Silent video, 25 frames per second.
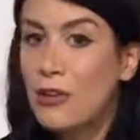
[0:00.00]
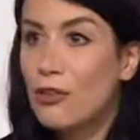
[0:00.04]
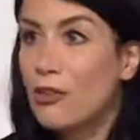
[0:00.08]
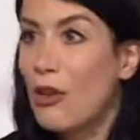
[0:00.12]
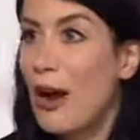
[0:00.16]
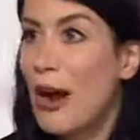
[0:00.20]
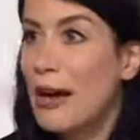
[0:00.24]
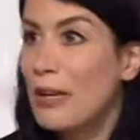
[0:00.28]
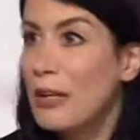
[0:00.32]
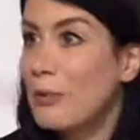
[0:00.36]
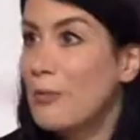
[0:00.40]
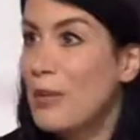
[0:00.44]

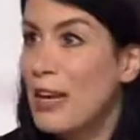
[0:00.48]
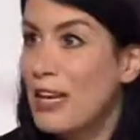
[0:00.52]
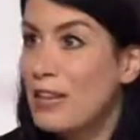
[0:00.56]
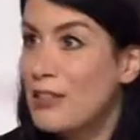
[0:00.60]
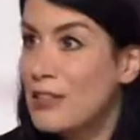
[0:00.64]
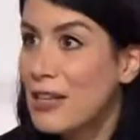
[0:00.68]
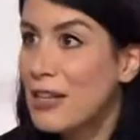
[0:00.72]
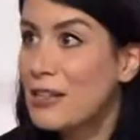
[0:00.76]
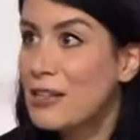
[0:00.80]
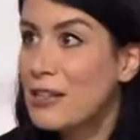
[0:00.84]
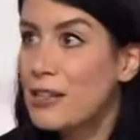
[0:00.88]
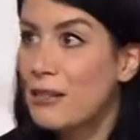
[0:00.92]
trying to make
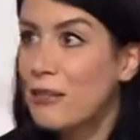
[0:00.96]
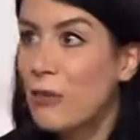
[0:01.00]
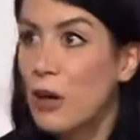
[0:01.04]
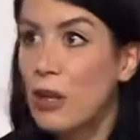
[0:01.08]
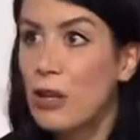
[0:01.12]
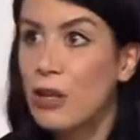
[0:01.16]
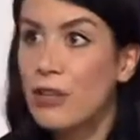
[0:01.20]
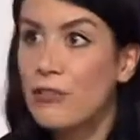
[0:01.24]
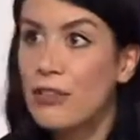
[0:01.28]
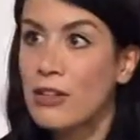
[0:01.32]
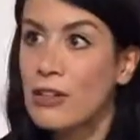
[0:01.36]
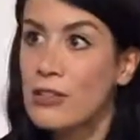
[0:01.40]
sense of
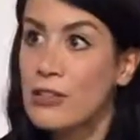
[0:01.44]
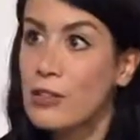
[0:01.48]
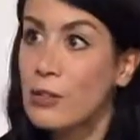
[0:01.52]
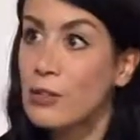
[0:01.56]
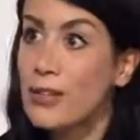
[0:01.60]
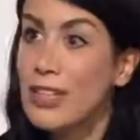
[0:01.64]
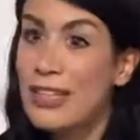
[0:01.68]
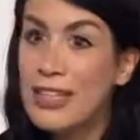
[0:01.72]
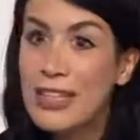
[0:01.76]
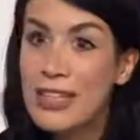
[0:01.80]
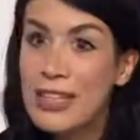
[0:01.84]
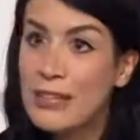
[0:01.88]
all of it. So
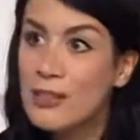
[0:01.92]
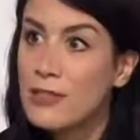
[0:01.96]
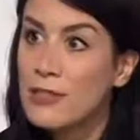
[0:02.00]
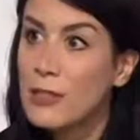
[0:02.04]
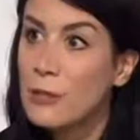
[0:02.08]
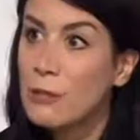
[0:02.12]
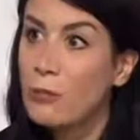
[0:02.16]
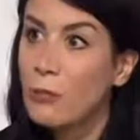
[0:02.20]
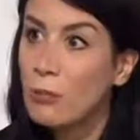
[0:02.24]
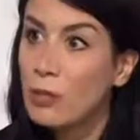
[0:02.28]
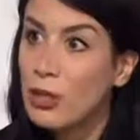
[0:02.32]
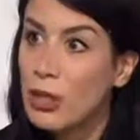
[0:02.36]
they need
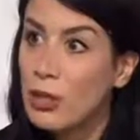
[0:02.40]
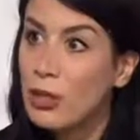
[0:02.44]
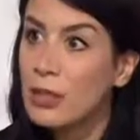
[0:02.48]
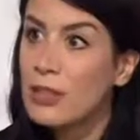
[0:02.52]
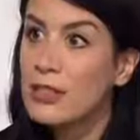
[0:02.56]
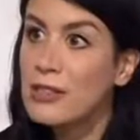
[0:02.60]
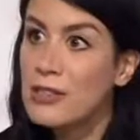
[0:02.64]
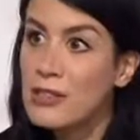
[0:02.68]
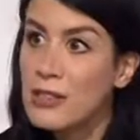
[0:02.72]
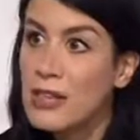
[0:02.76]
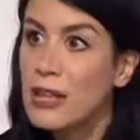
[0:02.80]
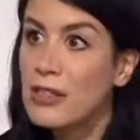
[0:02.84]
some real
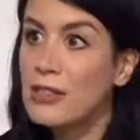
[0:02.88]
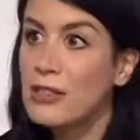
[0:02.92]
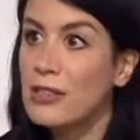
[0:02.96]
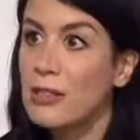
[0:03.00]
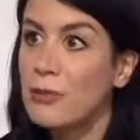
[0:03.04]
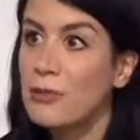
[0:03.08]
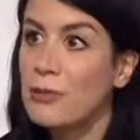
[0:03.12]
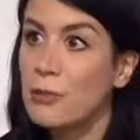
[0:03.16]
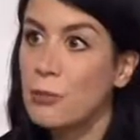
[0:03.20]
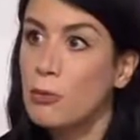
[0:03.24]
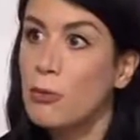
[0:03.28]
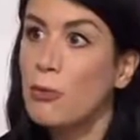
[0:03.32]

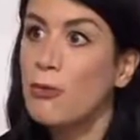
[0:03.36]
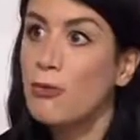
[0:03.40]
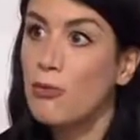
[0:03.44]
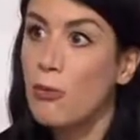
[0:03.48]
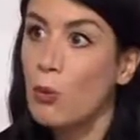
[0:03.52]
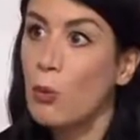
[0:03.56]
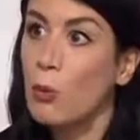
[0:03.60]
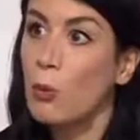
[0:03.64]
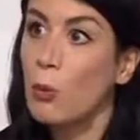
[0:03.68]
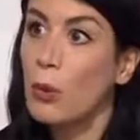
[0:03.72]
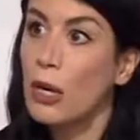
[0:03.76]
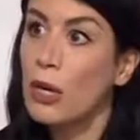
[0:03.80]
incentive to move
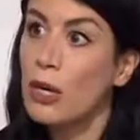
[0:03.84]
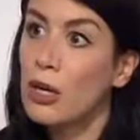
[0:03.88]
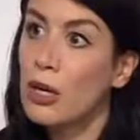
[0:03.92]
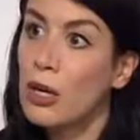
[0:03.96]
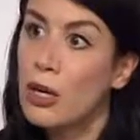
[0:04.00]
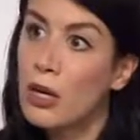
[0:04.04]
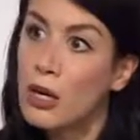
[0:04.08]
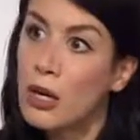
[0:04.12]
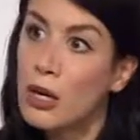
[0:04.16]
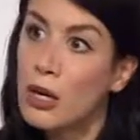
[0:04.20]
forward.